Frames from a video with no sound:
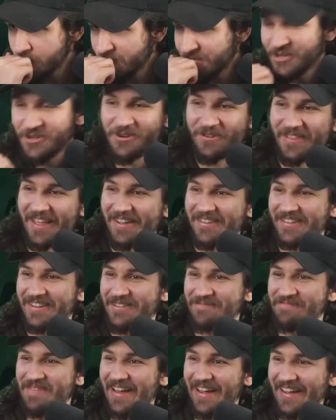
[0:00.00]
Shoot, that was a
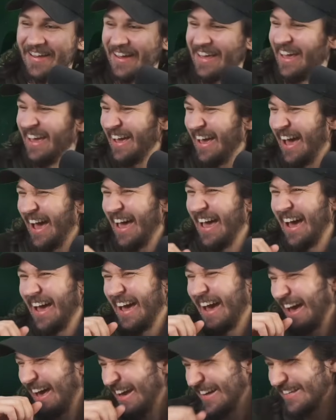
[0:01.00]
good pick.
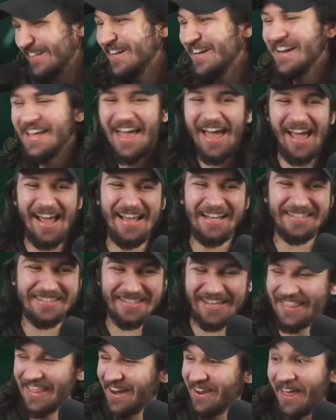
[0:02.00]
I, I
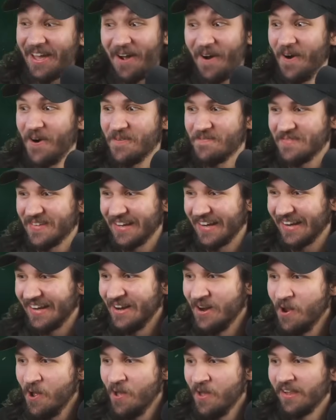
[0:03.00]
said that like hoping
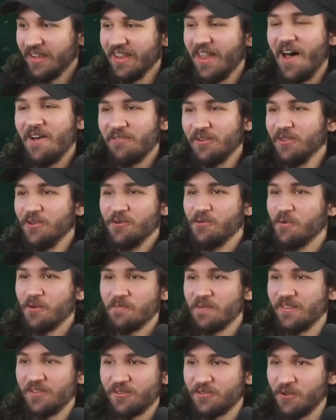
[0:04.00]
Lava Loon would
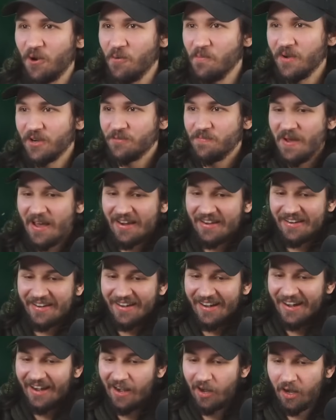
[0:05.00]
have been so much better.